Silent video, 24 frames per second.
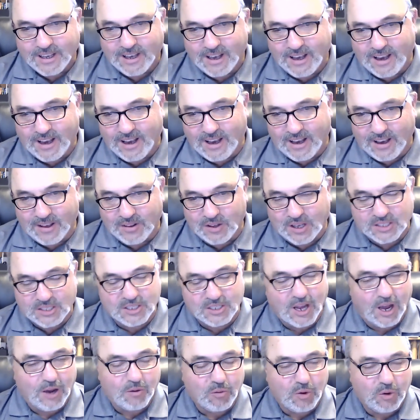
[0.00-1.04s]
That's
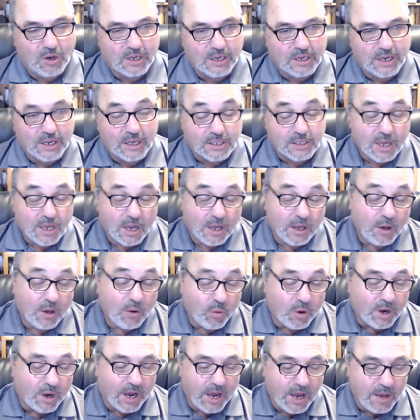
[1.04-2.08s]
not what it is.
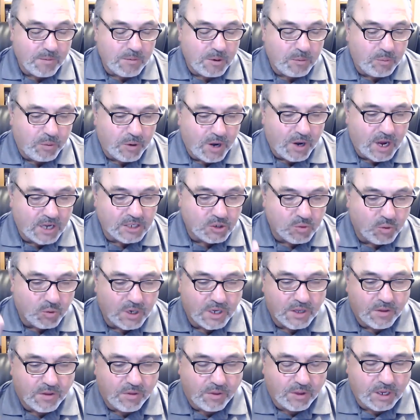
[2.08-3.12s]
What I am impressed
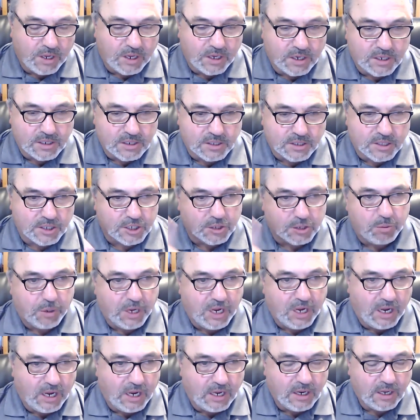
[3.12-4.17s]
with is the
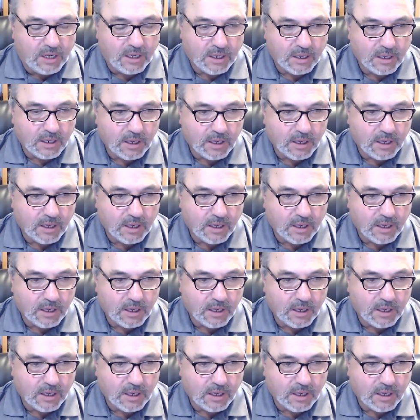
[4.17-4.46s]
speed.